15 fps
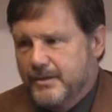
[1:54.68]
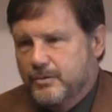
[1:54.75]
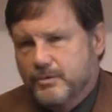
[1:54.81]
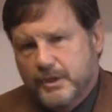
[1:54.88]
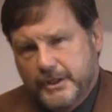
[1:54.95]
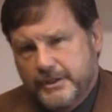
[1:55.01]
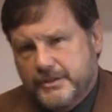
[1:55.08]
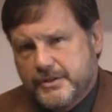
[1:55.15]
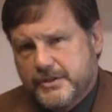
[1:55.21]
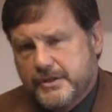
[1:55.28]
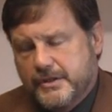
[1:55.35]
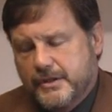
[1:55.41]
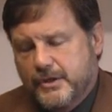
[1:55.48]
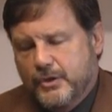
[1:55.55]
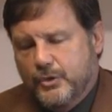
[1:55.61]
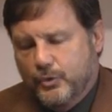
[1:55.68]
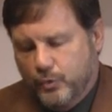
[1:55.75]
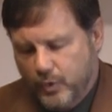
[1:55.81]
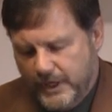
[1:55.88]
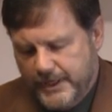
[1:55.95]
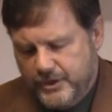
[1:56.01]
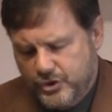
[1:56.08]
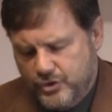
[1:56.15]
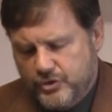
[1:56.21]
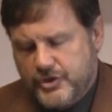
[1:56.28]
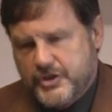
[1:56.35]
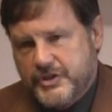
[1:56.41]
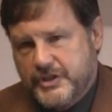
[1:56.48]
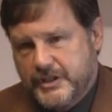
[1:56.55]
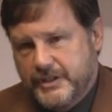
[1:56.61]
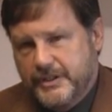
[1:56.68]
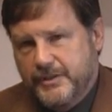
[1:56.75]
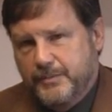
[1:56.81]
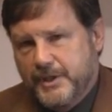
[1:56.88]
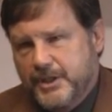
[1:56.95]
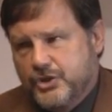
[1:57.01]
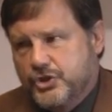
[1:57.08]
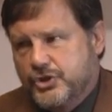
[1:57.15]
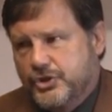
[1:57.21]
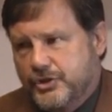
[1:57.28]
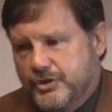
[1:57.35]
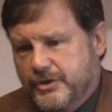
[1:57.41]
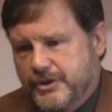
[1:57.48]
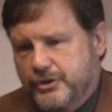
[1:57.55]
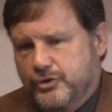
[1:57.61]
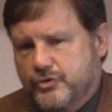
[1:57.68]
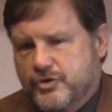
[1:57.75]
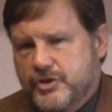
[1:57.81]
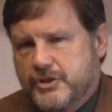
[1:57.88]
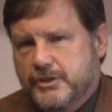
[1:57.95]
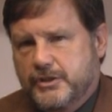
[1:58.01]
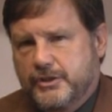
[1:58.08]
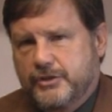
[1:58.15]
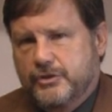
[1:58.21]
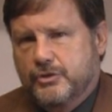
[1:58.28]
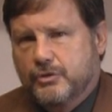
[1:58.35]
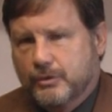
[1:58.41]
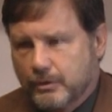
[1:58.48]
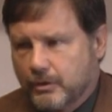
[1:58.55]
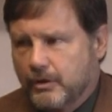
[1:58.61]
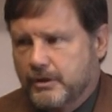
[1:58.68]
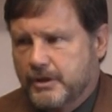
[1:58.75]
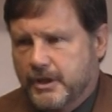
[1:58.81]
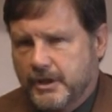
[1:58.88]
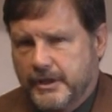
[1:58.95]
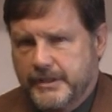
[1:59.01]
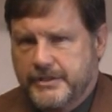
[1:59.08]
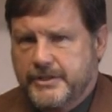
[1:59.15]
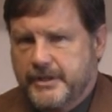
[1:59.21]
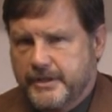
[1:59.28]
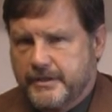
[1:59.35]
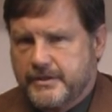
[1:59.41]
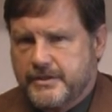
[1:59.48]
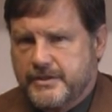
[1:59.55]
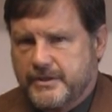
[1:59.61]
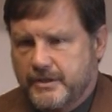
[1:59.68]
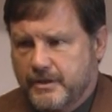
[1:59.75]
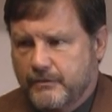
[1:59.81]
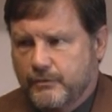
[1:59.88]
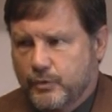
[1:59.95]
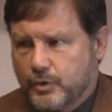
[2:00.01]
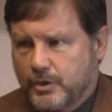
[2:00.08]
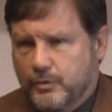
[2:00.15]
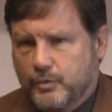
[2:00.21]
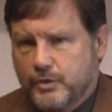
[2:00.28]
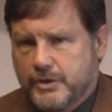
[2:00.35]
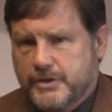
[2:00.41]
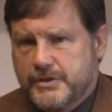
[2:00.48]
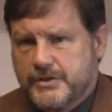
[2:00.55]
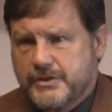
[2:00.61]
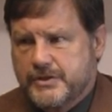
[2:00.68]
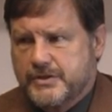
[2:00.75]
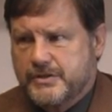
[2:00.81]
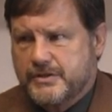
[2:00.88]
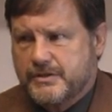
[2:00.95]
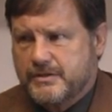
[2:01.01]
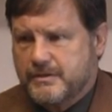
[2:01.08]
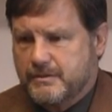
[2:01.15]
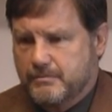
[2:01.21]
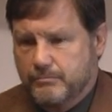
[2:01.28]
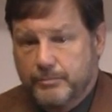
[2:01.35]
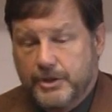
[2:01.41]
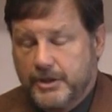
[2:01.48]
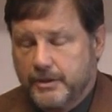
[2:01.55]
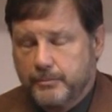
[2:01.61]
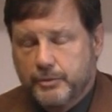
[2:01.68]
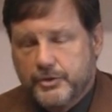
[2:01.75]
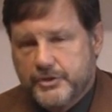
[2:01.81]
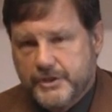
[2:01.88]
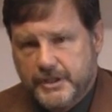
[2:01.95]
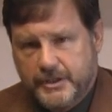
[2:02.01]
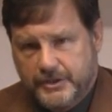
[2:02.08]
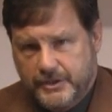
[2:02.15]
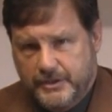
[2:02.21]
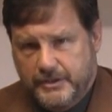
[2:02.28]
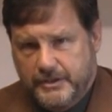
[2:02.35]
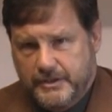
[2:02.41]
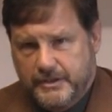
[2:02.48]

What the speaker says: Right. When you study, make sure that you study the whole context of what was being presented.